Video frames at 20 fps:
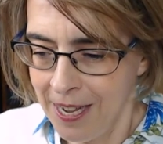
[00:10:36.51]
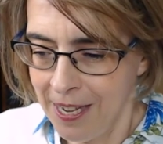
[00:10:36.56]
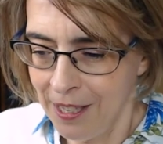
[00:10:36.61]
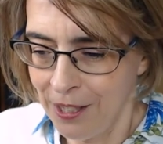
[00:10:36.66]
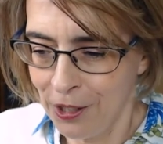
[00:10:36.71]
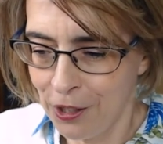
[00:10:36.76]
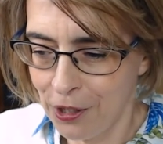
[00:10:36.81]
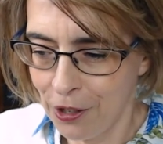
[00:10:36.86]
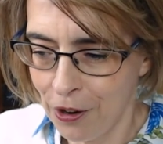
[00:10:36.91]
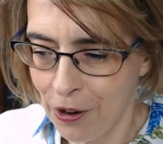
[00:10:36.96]

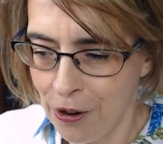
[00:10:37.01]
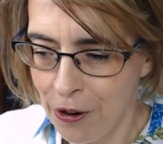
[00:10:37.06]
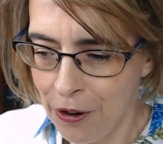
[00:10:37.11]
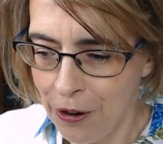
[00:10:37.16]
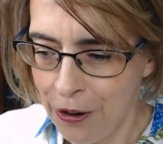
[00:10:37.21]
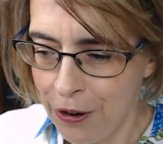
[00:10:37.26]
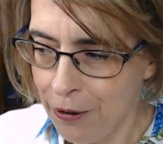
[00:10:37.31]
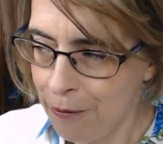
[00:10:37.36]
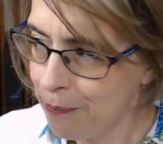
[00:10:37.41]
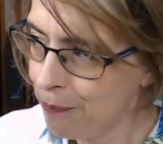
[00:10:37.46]

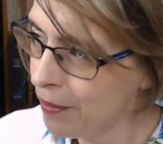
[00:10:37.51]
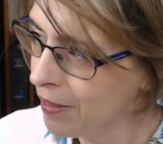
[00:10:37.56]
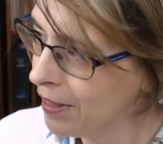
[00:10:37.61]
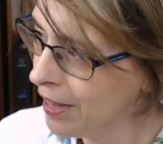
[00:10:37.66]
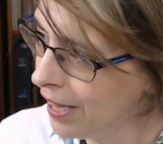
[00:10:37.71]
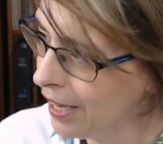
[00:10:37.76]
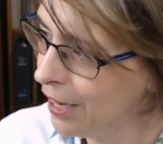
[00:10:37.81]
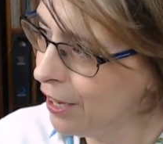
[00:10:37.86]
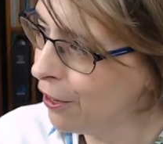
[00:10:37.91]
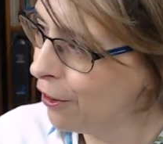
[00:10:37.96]
So
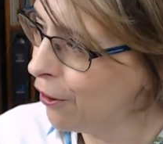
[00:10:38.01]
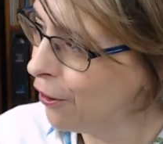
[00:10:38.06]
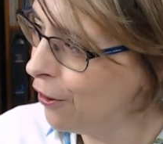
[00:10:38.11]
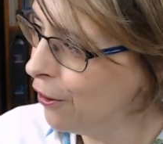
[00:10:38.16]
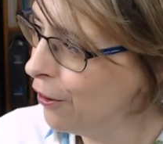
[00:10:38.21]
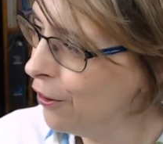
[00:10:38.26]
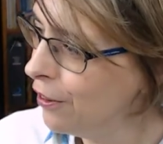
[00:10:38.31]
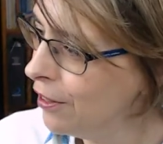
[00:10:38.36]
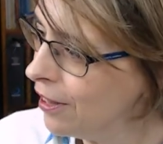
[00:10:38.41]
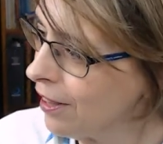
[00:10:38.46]
there you
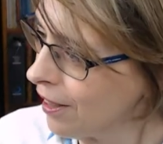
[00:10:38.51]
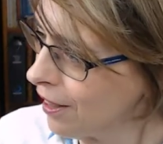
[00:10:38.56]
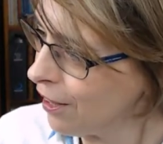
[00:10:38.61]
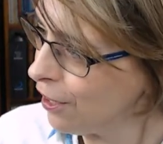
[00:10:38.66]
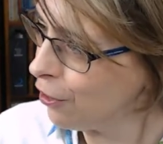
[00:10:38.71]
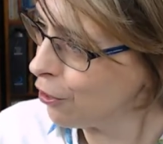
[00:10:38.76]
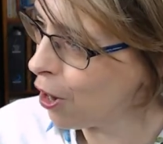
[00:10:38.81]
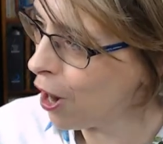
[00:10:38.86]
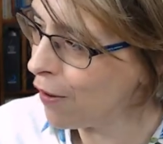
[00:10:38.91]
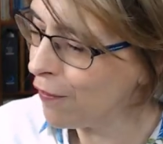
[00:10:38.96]
go, The
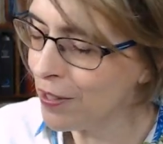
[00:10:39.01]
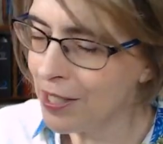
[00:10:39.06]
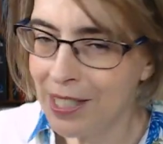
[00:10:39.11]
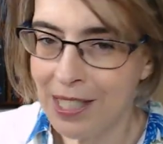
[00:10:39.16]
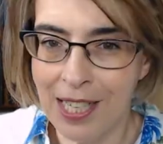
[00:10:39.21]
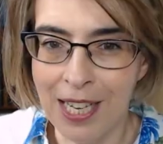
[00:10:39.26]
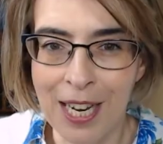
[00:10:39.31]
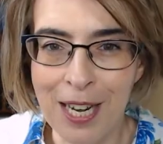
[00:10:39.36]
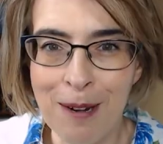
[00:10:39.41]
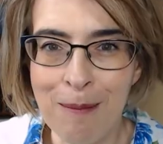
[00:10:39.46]
Driver's
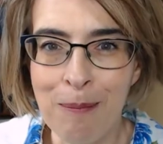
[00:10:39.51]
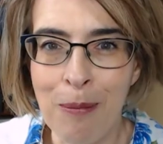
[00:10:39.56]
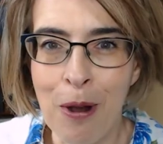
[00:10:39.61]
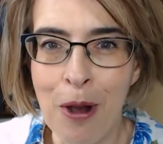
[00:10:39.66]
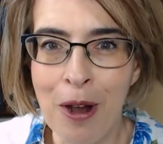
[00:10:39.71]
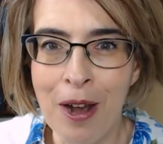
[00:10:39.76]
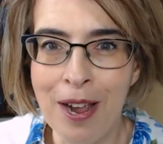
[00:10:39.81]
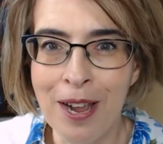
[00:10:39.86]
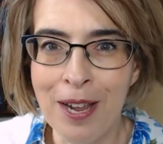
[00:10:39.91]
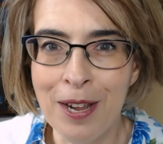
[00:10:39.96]
Seat
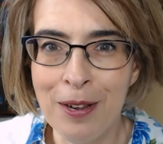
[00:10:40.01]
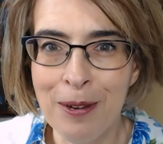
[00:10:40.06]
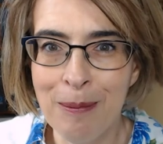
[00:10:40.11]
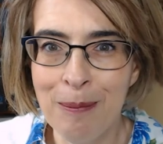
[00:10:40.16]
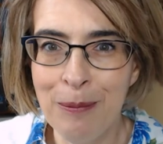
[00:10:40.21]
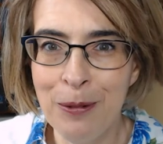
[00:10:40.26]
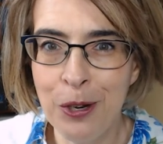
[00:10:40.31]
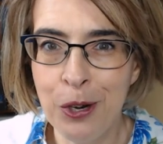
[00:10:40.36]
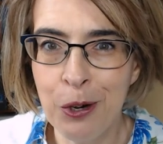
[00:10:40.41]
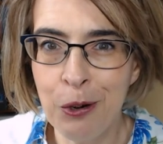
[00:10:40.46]
by
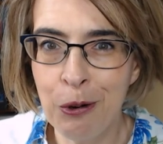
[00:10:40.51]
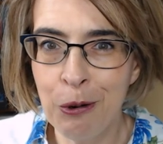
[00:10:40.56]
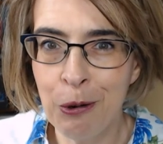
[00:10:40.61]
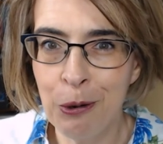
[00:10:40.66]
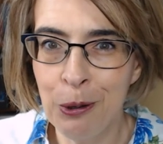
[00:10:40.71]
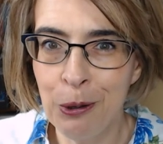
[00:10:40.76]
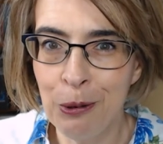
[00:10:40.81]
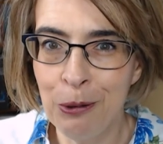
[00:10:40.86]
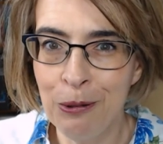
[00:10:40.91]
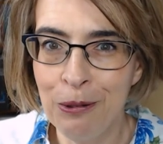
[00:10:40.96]

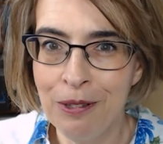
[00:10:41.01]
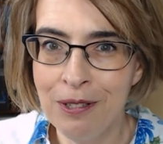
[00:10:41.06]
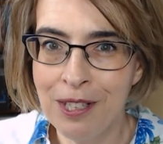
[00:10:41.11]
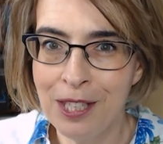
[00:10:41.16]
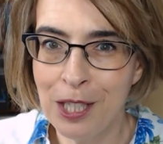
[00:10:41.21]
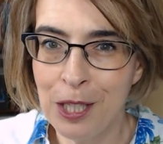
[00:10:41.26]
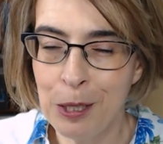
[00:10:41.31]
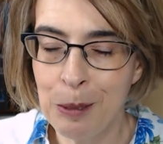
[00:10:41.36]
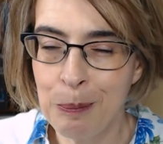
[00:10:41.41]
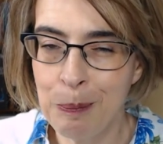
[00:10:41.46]
Muriel
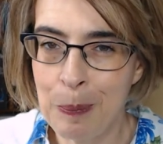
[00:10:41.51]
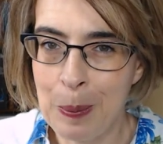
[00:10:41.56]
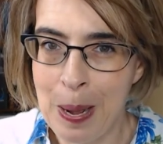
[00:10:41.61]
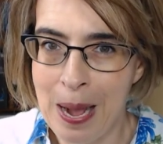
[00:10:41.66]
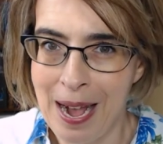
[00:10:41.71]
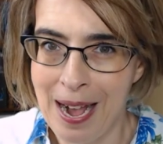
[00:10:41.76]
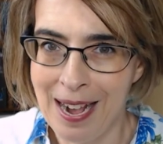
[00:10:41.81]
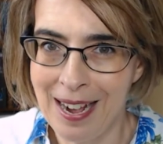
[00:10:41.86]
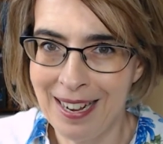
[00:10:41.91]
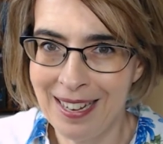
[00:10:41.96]

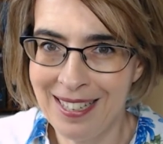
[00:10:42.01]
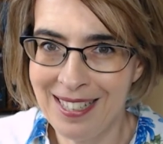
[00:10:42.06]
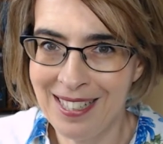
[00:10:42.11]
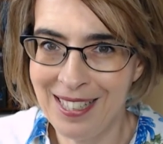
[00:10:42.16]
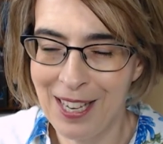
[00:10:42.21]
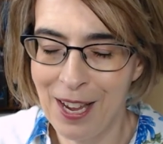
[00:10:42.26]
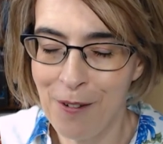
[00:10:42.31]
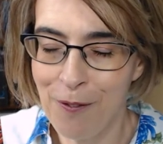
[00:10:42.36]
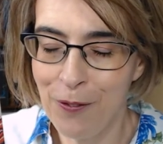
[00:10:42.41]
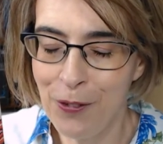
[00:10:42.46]

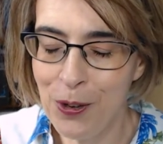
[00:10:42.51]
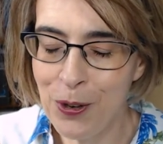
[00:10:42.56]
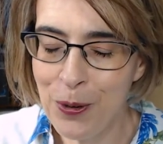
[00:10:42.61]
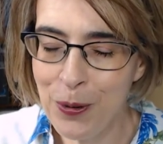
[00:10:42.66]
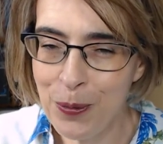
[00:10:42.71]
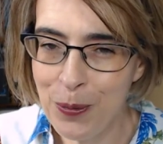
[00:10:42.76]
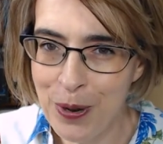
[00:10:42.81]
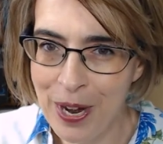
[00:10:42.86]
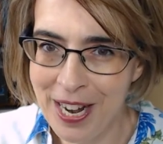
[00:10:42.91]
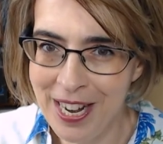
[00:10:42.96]
Sparks. Have
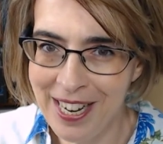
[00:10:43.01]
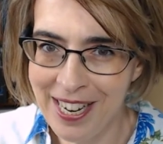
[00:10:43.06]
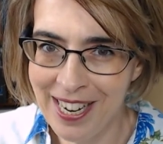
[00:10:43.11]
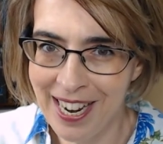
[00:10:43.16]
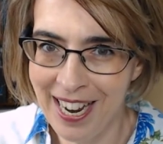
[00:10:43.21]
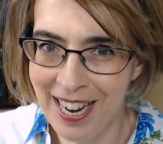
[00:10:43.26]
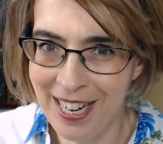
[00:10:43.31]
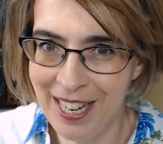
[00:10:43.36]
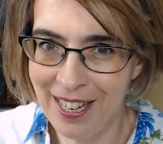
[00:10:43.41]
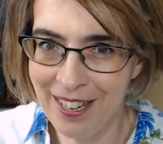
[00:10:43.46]
you read
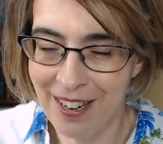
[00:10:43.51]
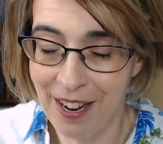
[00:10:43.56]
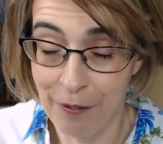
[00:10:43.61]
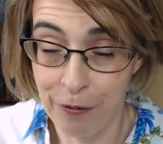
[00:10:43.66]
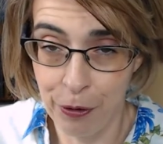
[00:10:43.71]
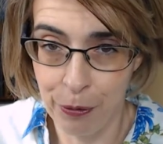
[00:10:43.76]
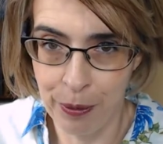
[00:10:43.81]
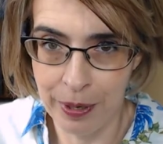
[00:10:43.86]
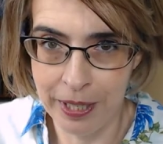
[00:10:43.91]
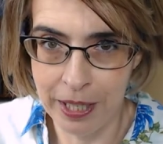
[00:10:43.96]
and have
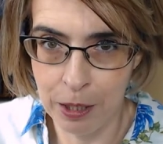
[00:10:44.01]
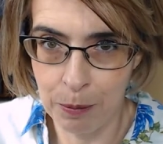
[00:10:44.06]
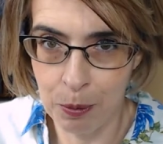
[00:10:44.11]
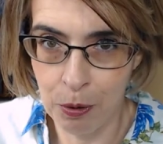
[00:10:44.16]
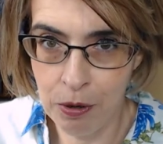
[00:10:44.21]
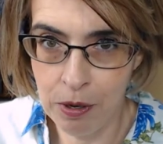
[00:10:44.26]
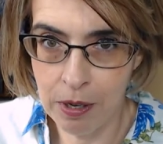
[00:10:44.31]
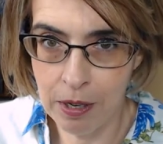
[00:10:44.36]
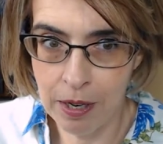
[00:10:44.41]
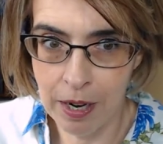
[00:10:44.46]
you read this
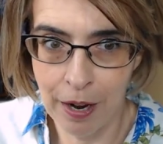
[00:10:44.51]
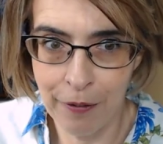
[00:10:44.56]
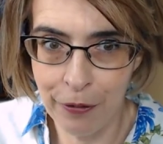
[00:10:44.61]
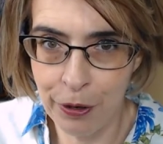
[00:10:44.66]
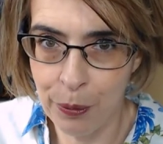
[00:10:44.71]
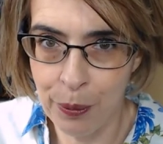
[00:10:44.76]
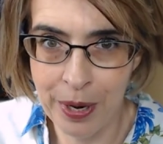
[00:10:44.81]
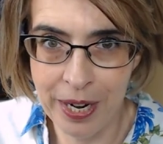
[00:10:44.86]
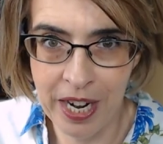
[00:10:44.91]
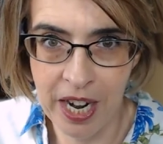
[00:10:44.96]
book? Have
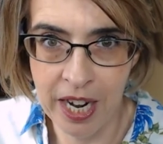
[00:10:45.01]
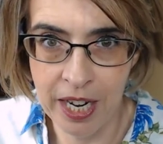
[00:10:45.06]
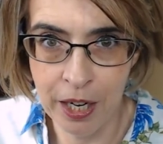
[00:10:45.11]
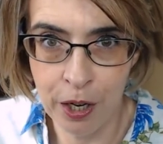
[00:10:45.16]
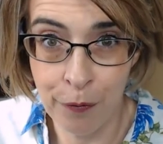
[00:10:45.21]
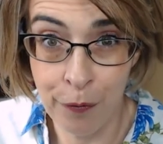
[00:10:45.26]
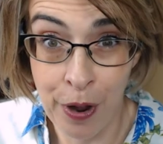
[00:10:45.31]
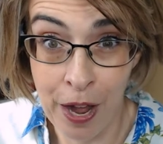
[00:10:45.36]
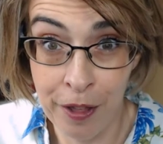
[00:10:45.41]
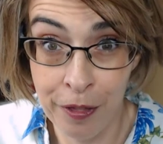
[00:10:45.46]
you read any
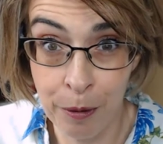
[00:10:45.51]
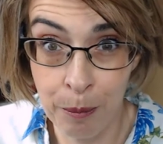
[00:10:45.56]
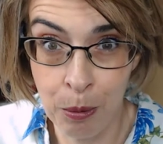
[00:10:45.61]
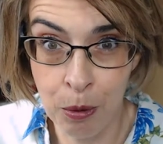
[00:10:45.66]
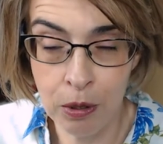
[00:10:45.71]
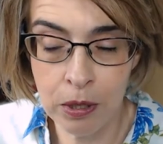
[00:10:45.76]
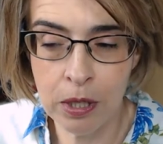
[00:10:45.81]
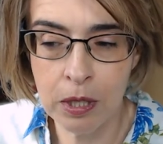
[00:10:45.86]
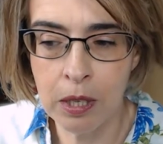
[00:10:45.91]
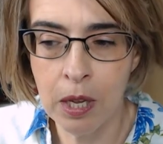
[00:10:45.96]
of the other
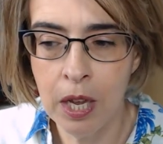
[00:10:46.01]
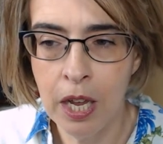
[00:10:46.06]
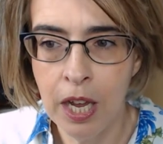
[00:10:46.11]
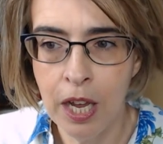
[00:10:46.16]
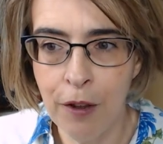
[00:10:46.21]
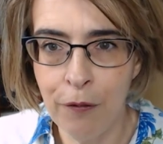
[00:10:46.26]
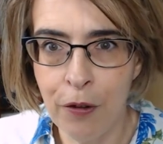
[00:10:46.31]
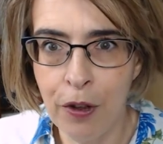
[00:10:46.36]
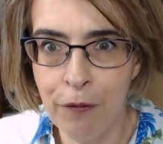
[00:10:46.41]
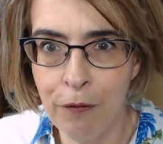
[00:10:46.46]
books?
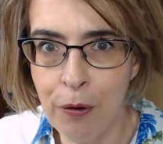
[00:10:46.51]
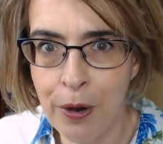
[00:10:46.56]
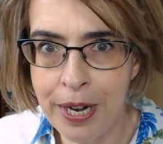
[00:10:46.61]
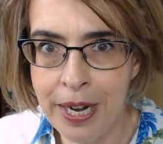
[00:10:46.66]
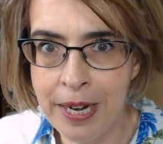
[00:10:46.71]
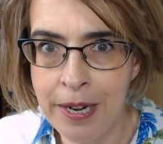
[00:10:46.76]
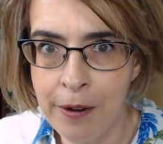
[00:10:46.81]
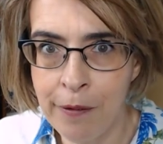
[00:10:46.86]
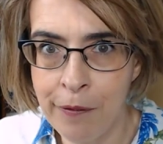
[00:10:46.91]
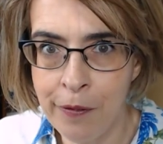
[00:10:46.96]
If you've read
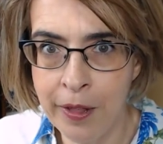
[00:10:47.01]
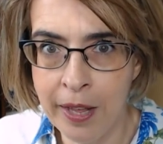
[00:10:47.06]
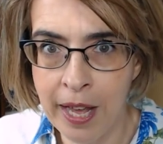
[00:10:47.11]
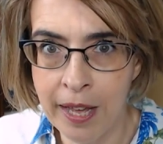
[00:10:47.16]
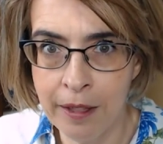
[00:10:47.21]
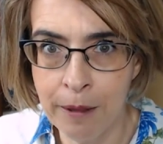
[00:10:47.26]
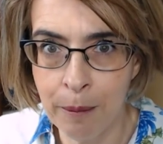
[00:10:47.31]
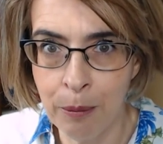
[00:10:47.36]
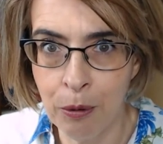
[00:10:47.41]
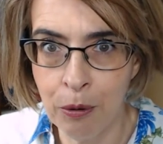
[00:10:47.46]
any of the
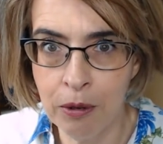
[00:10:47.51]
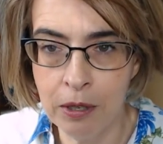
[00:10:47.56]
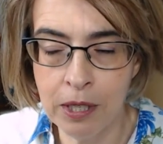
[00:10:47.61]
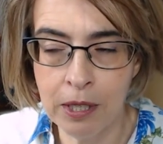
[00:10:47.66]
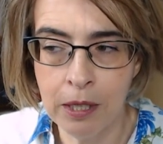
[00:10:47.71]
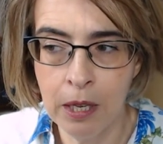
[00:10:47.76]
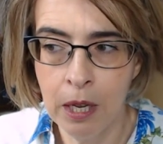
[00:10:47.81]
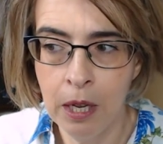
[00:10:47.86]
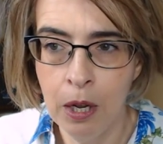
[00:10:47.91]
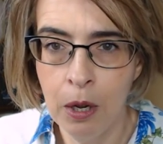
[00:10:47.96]
other
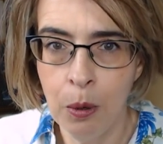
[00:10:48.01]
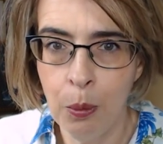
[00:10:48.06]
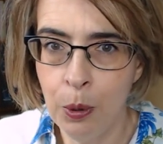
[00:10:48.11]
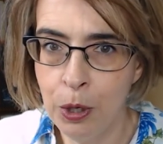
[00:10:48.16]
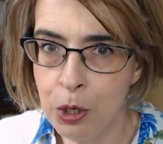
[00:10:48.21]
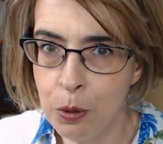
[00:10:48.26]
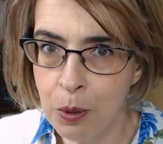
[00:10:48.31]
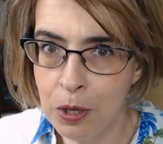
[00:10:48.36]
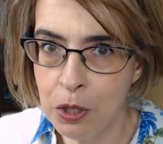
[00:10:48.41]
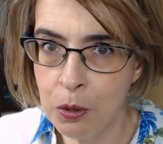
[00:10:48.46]
books,
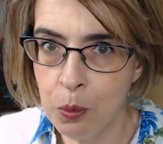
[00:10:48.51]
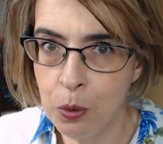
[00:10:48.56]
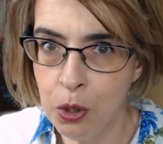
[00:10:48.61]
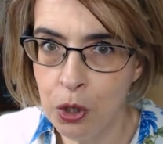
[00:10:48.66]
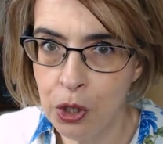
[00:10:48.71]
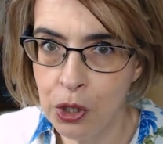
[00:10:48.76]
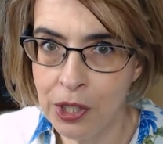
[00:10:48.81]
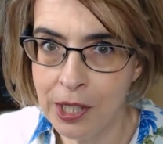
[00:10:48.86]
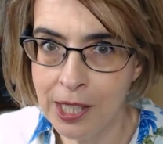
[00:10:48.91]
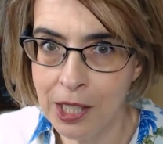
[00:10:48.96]
which ones would
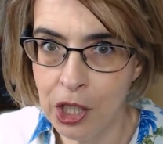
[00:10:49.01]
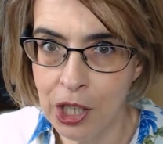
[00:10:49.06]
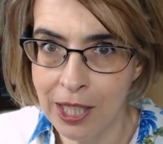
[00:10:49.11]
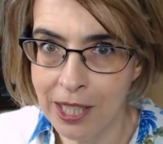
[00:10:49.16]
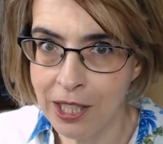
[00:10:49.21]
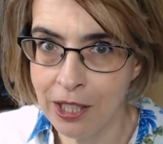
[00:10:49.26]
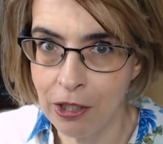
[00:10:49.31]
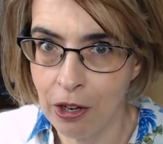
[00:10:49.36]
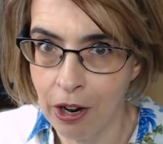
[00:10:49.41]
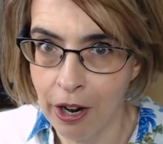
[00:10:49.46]
you
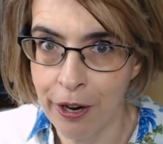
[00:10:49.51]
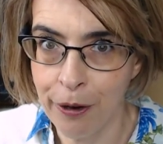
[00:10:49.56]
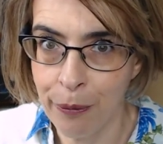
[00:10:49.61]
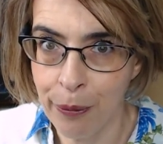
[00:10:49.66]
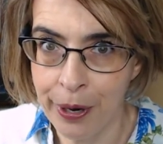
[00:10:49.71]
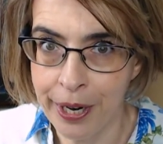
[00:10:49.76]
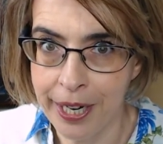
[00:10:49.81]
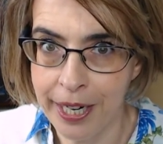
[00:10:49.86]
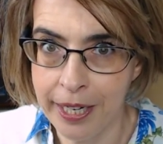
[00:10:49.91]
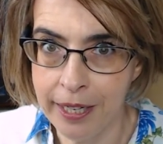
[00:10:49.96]
suggest I
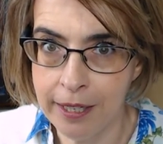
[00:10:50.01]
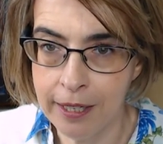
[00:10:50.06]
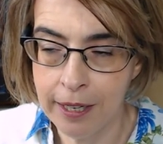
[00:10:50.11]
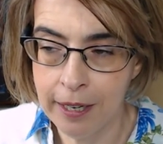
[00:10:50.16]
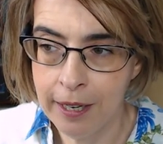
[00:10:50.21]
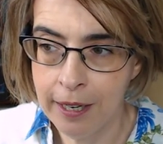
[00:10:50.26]
read?